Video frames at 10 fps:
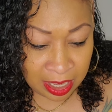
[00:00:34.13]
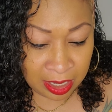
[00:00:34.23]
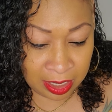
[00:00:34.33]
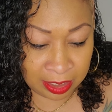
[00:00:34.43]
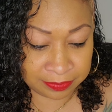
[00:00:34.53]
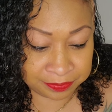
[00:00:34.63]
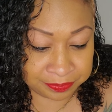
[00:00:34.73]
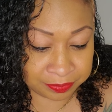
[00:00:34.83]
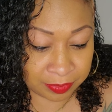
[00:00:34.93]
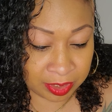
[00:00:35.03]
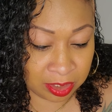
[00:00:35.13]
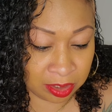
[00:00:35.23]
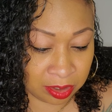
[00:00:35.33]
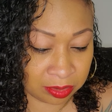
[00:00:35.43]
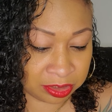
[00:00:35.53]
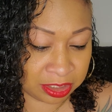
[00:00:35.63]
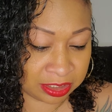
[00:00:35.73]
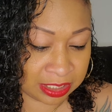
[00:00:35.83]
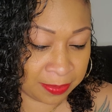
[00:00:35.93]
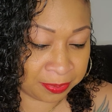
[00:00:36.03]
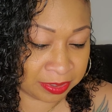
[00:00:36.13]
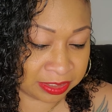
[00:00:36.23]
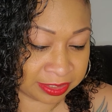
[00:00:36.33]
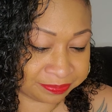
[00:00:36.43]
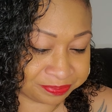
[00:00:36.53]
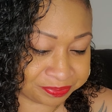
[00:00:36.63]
Um, you know, she's type person,